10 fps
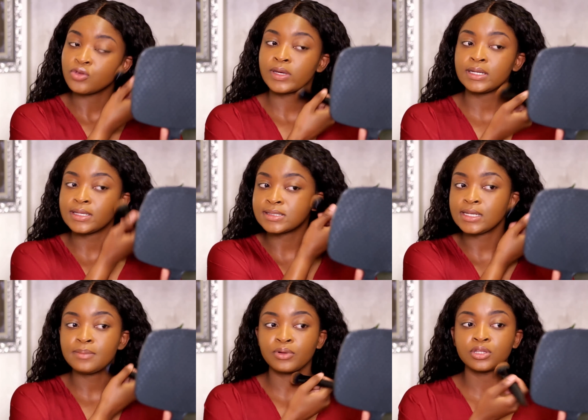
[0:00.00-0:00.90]
you can
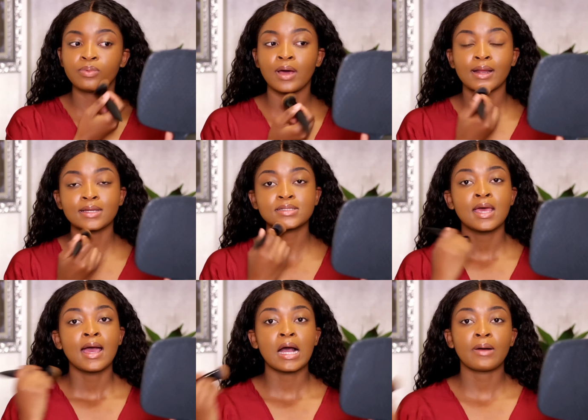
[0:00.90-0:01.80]
easily build the product.
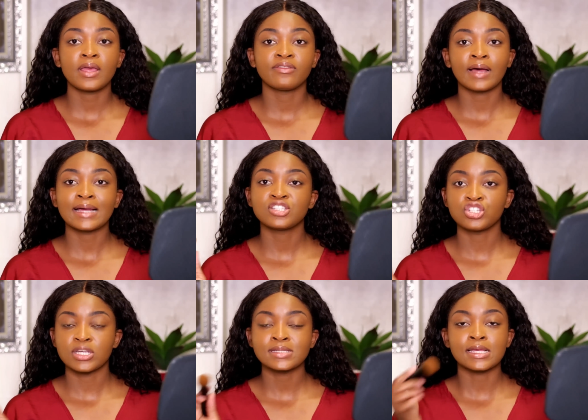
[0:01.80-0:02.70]
However, I'd
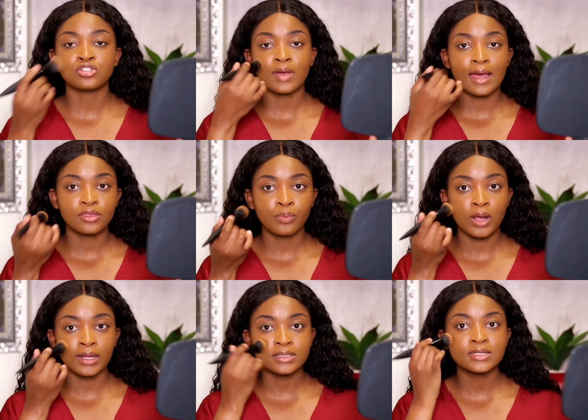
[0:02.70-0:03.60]
suggest that you add the
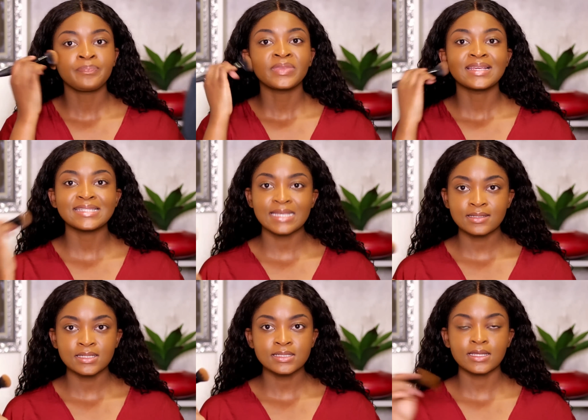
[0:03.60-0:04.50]
product,
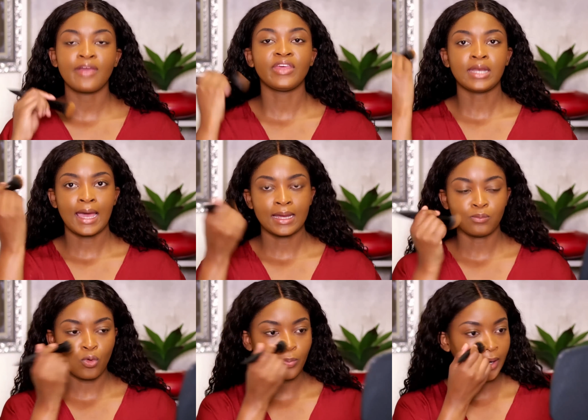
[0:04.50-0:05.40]
set it, and then add
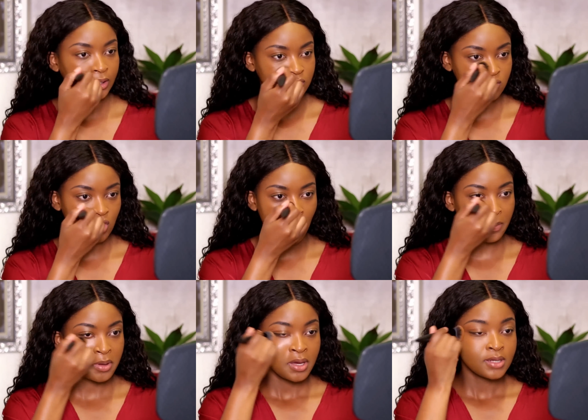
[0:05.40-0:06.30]
more product on
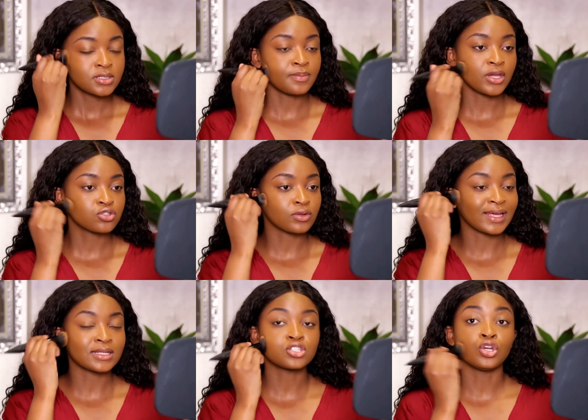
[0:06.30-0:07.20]
top to make sure
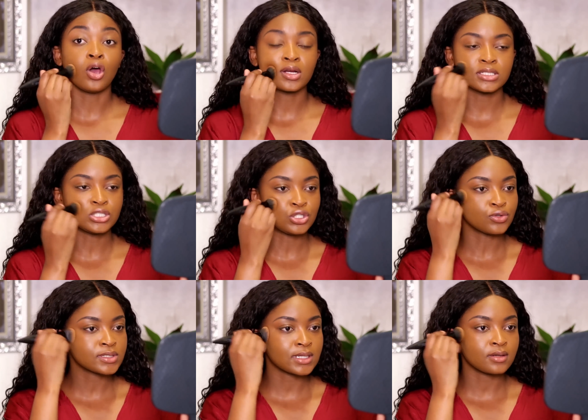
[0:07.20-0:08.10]
that it's locked into
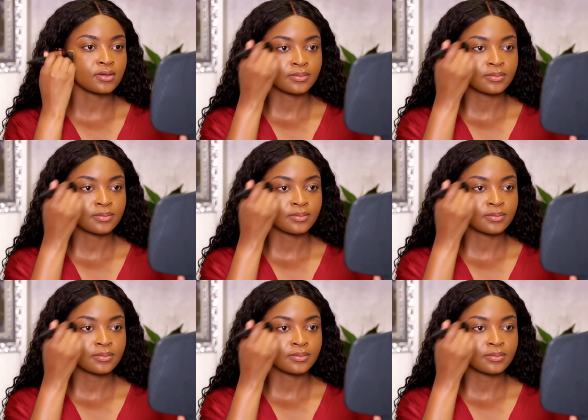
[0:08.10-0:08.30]
your skin.